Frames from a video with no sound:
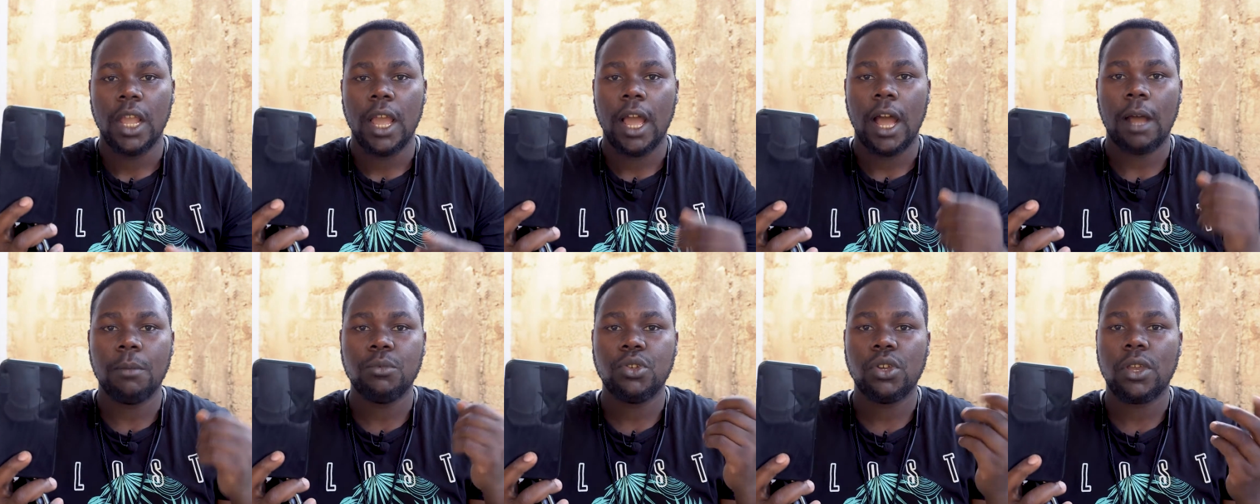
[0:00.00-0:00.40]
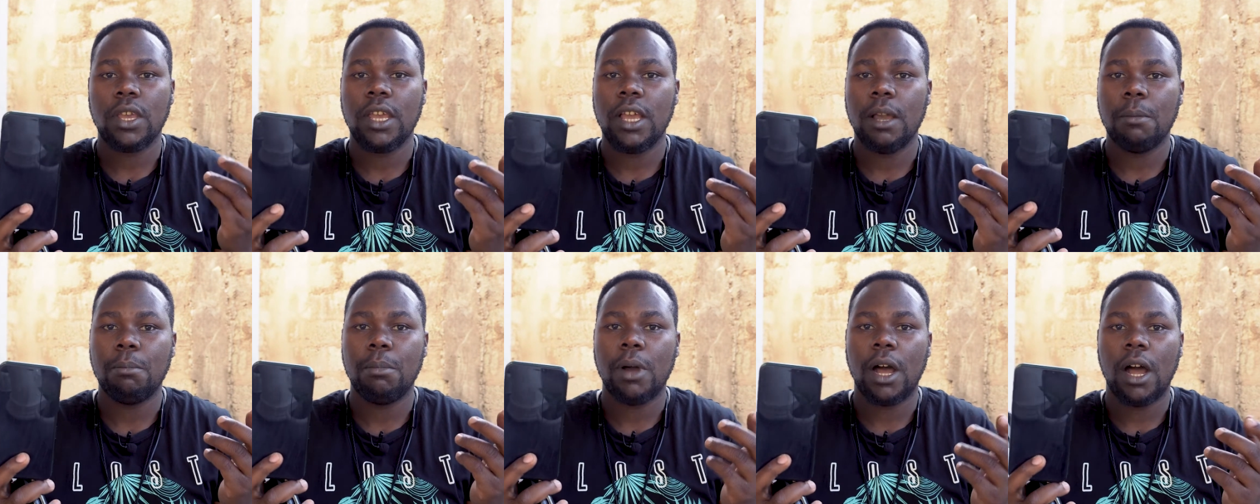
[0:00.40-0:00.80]
I'm
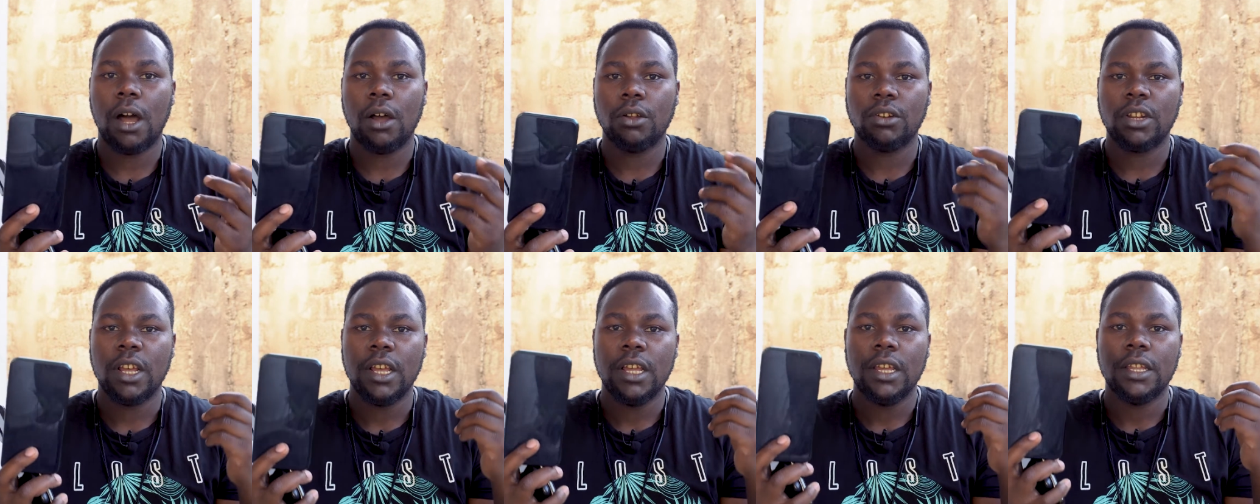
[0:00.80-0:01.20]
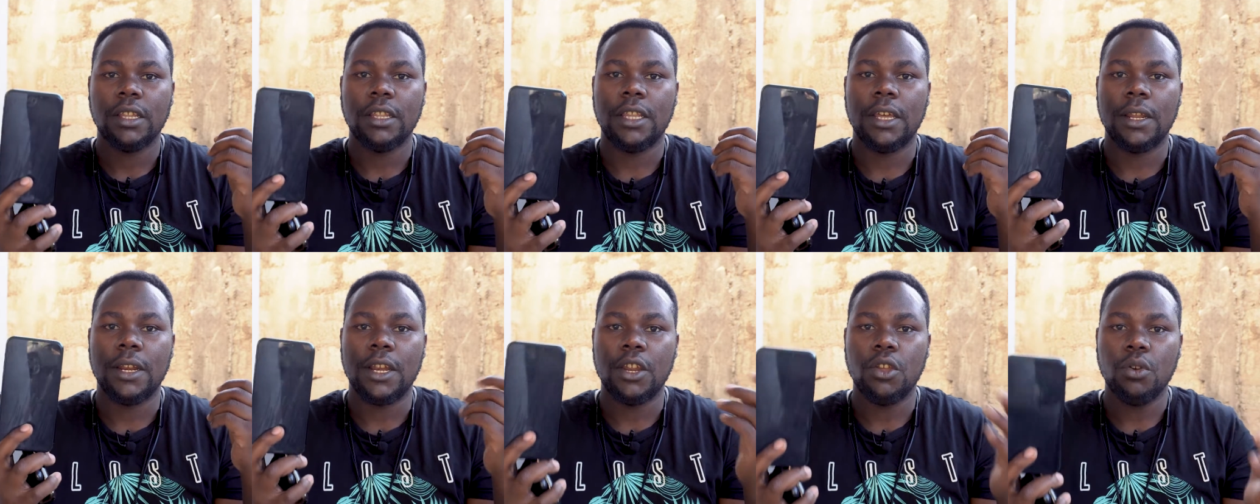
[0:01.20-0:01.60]
talking about
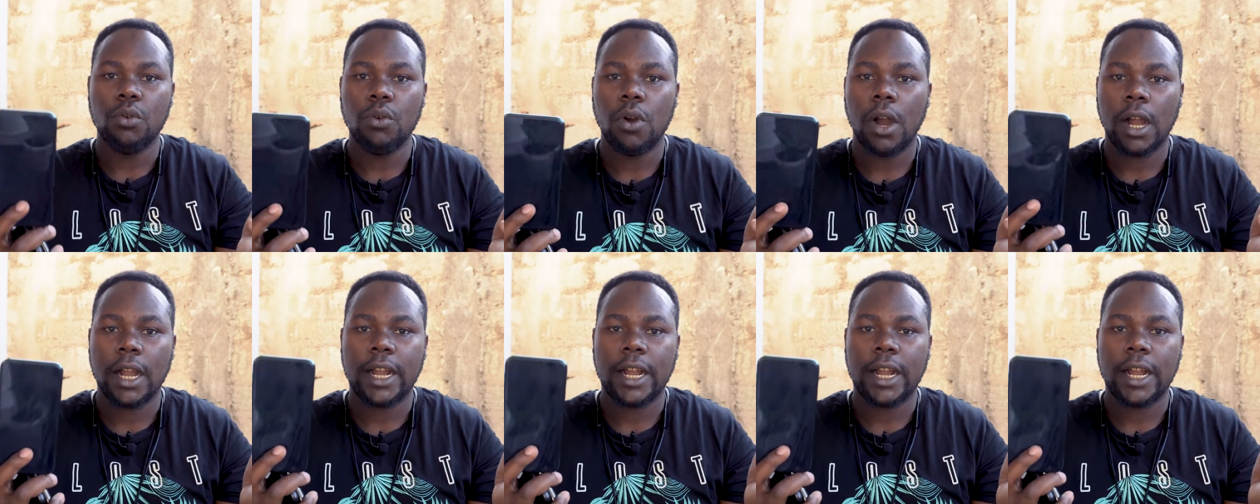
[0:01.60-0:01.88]
the newer